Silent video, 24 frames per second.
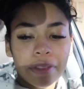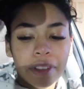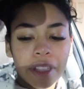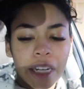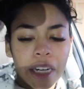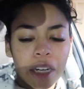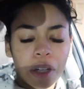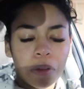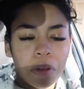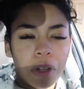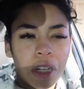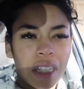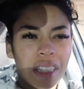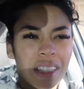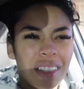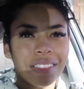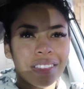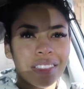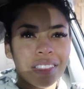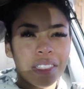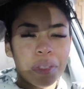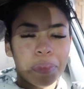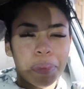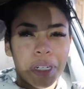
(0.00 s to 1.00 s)
that I want
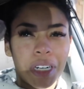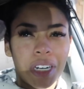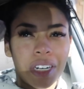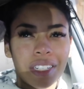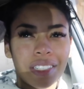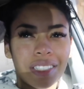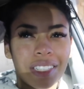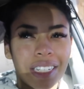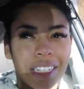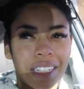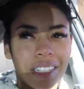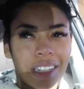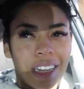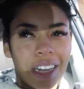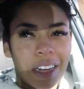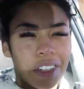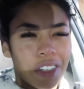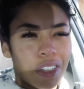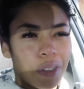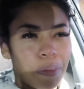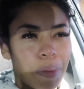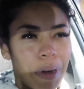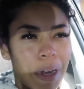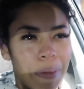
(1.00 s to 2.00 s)
to be honest, like I
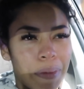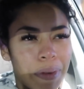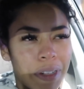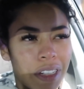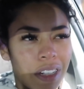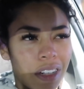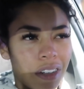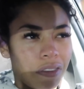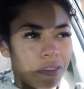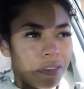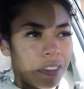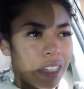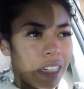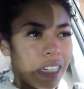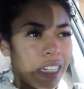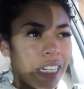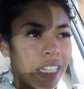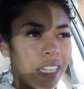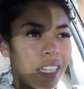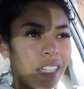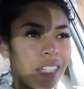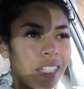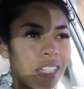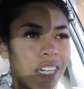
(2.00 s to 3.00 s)
just buy myself
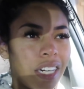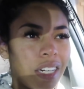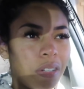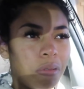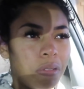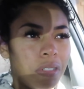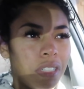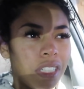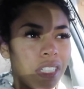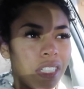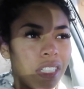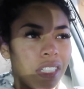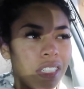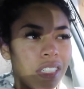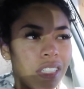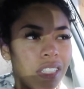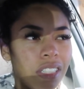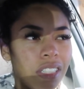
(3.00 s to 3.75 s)
anything that I want.